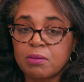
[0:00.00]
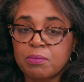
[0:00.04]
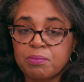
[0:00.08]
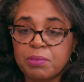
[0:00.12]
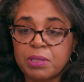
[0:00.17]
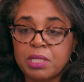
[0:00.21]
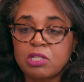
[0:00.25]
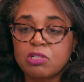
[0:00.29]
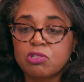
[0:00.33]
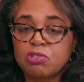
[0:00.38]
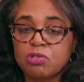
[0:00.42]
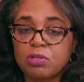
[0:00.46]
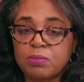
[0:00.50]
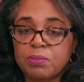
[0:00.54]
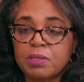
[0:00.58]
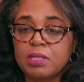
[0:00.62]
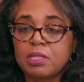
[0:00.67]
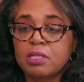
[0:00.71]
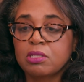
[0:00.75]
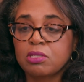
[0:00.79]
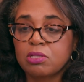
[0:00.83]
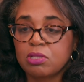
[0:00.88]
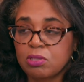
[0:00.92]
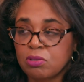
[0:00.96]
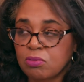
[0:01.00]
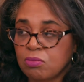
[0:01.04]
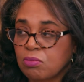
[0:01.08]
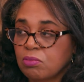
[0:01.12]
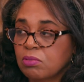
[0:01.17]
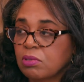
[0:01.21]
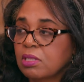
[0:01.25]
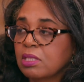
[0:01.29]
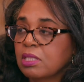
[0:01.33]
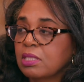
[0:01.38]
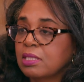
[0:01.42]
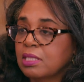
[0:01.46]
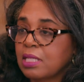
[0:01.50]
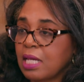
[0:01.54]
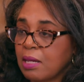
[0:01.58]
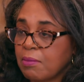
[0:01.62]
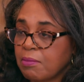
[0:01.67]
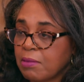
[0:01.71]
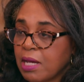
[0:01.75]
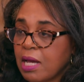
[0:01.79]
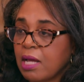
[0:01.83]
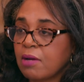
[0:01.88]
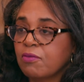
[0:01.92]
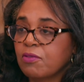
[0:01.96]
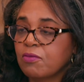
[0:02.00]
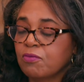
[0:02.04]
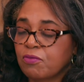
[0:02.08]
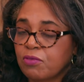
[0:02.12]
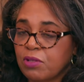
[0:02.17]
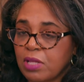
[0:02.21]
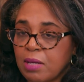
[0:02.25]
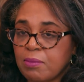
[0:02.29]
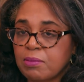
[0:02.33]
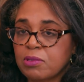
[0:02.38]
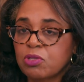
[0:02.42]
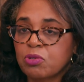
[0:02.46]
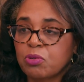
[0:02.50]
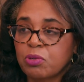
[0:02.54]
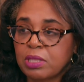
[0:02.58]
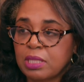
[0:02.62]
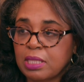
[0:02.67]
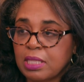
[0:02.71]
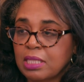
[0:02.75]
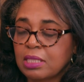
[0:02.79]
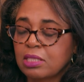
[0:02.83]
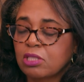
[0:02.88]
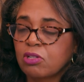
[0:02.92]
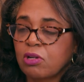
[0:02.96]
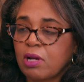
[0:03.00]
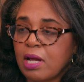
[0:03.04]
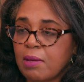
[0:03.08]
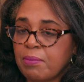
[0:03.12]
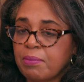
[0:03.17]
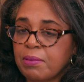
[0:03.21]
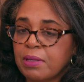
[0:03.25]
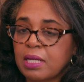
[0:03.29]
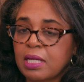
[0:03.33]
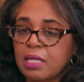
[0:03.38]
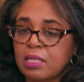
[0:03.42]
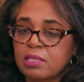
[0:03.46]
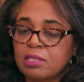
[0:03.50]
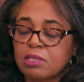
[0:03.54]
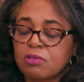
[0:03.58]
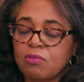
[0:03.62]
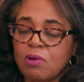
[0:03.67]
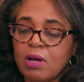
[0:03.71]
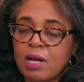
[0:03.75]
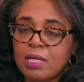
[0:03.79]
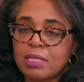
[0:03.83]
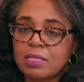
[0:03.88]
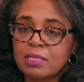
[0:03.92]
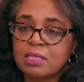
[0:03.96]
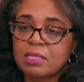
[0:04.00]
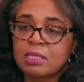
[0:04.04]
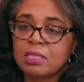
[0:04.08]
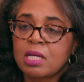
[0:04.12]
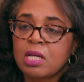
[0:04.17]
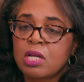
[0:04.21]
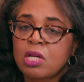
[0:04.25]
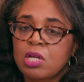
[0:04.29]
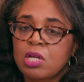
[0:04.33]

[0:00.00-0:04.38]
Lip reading: been attributed to the same kind of inflammatory things that are happening in psoriasis.